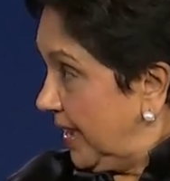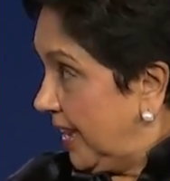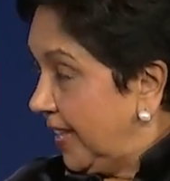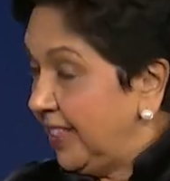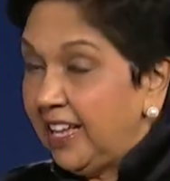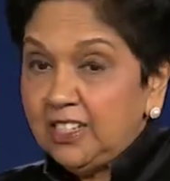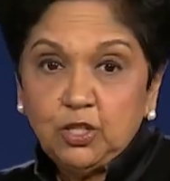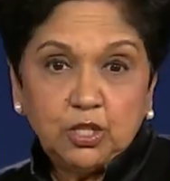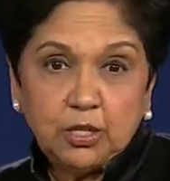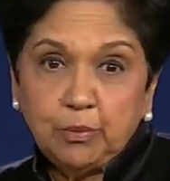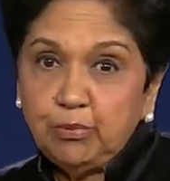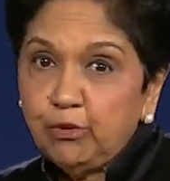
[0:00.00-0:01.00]
And that's
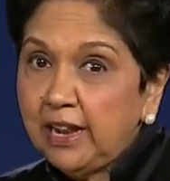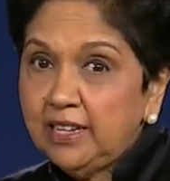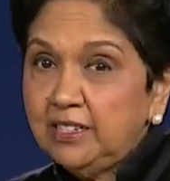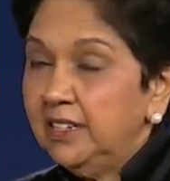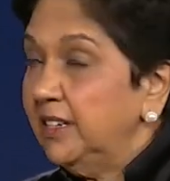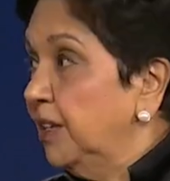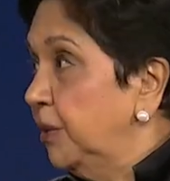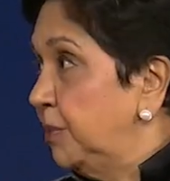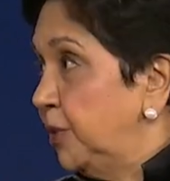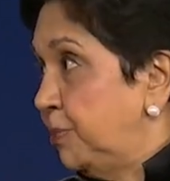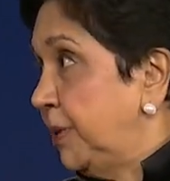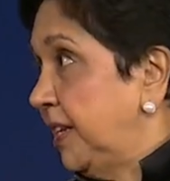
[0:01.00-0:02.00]
just a practical
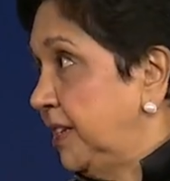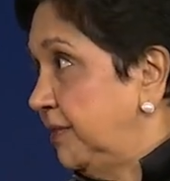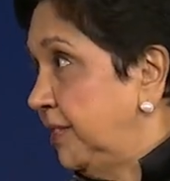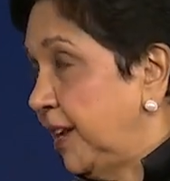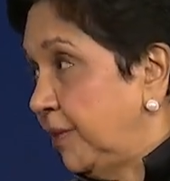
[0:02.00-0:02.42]
perspective that